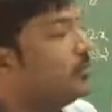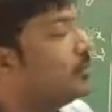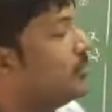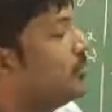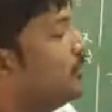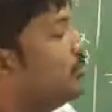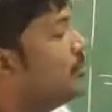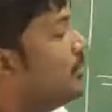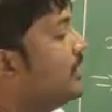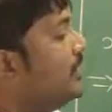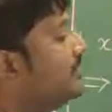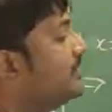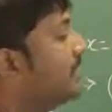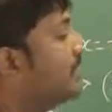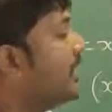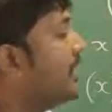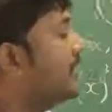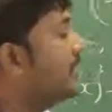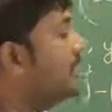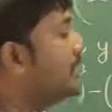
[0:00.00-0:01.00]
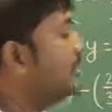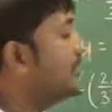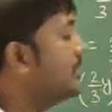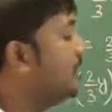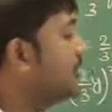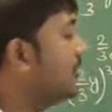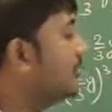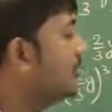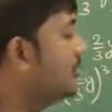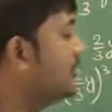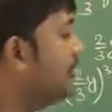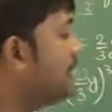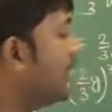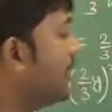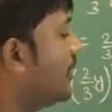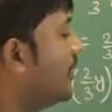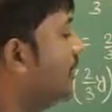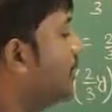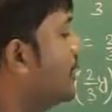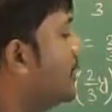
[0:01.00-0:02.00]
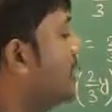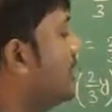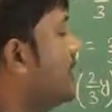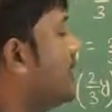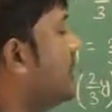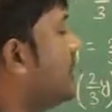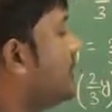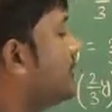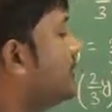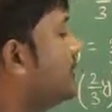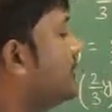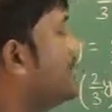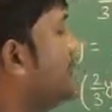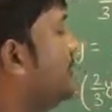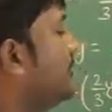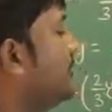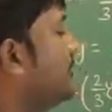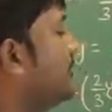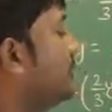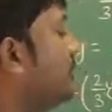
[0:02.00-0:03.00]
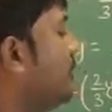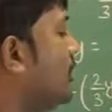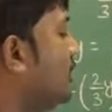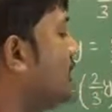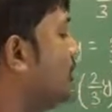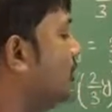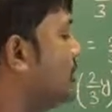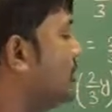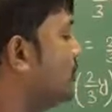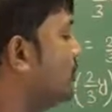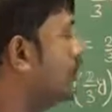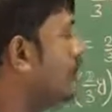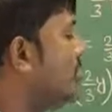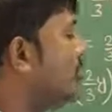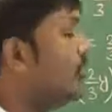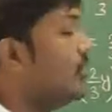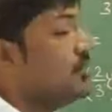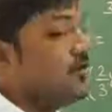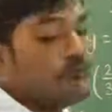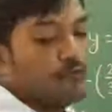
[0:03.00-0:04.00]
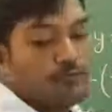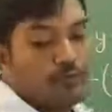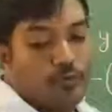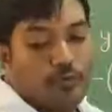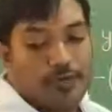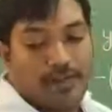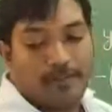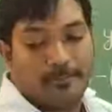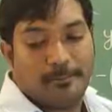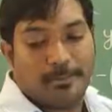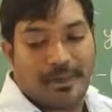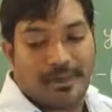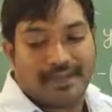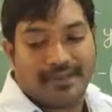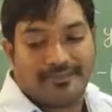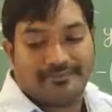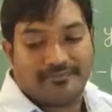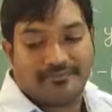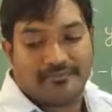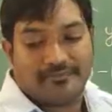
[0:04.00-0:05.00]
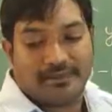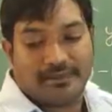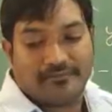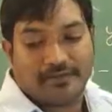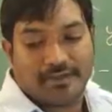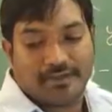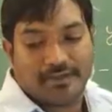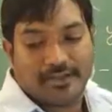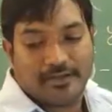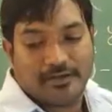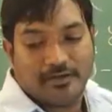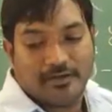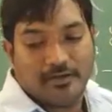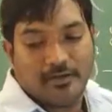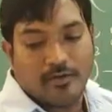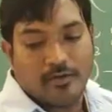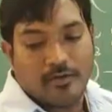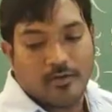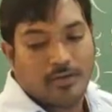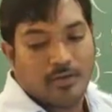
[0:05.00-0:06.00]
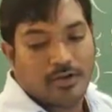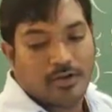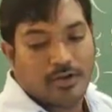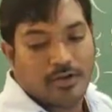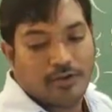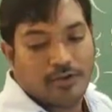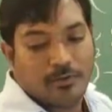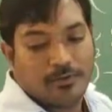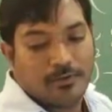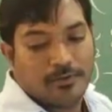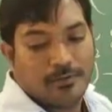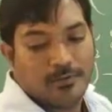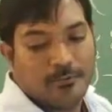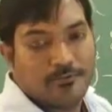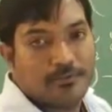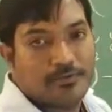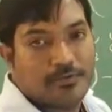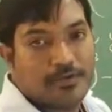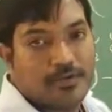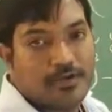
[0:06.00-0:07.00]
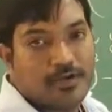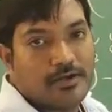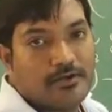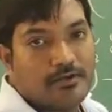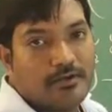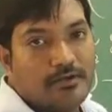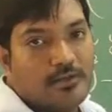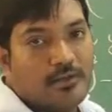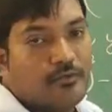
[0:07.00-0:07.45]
So what is the identity? We have x minus y whole cube. So 4m minus 7n whole cube, correct?